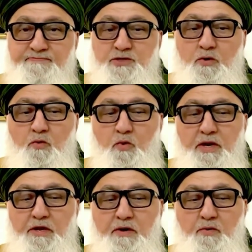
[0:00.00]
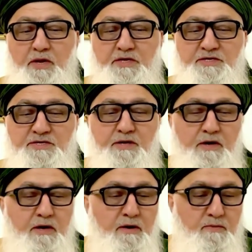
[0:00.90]
So what is
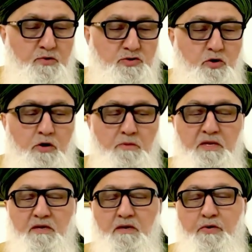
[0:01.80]
the most common